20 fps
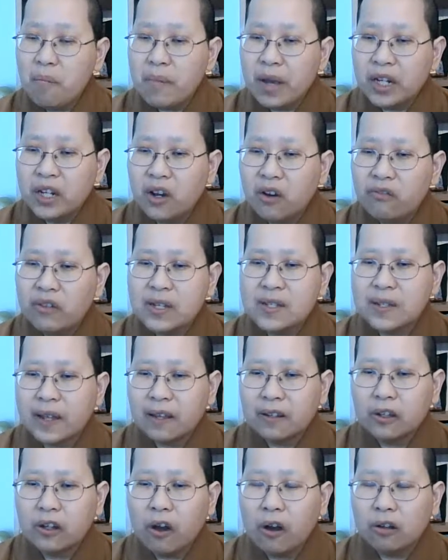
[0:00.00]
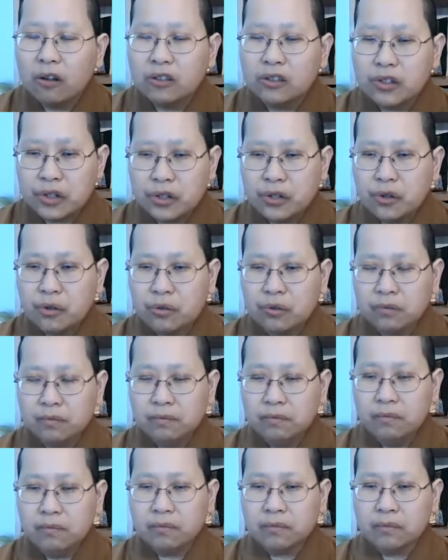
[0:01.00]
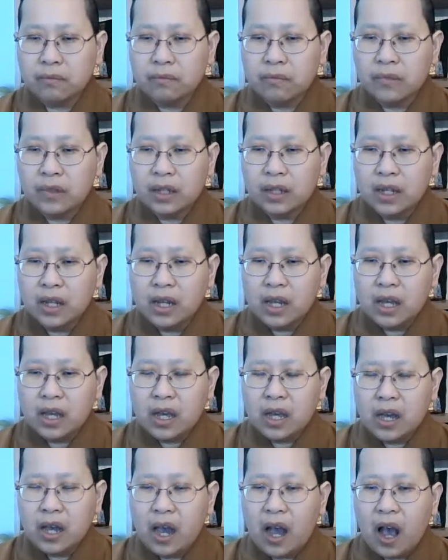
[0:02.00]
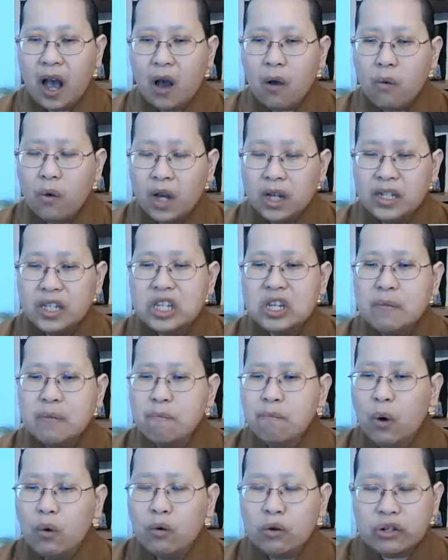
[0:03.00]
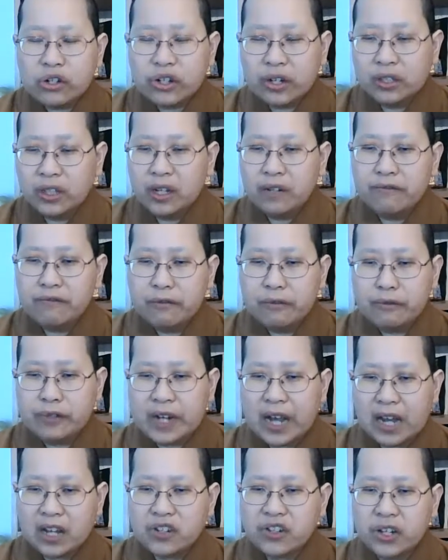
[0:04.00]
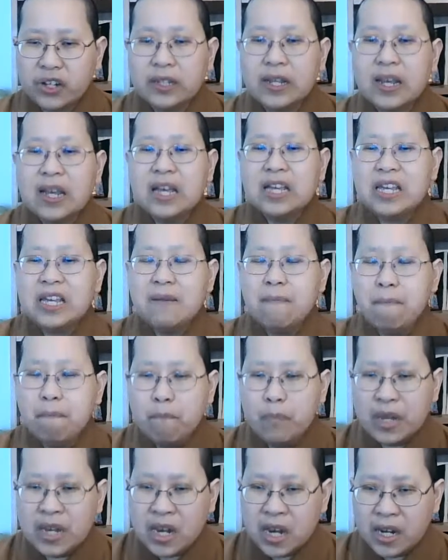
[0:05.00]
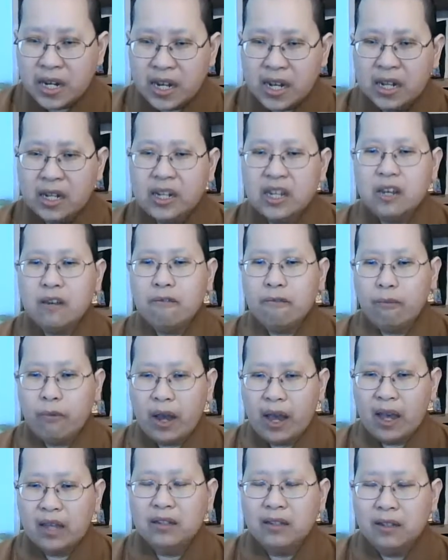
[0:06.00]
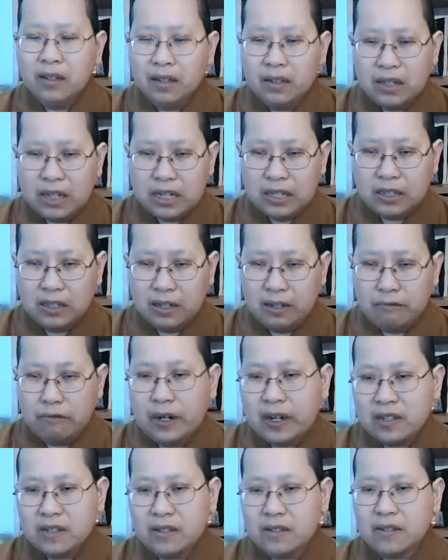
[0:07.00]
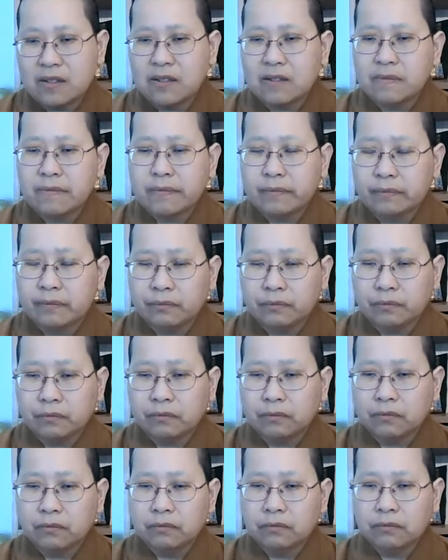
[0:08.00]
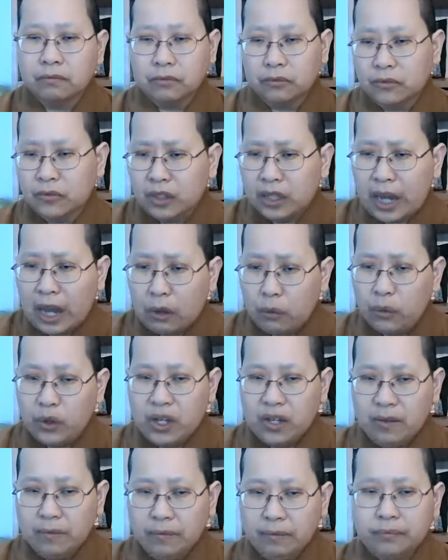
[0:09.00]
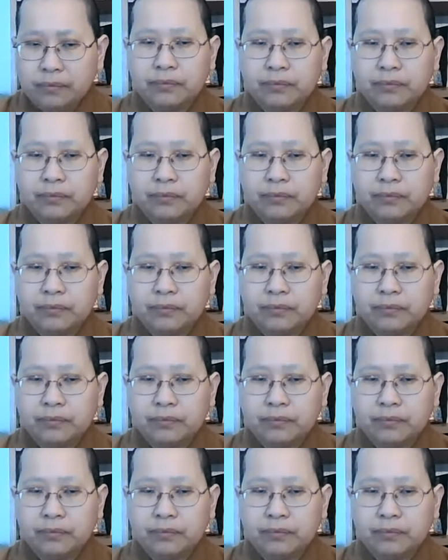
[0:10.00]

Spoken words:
How many of us can control our emotional reaction immediately when it arises? Can we?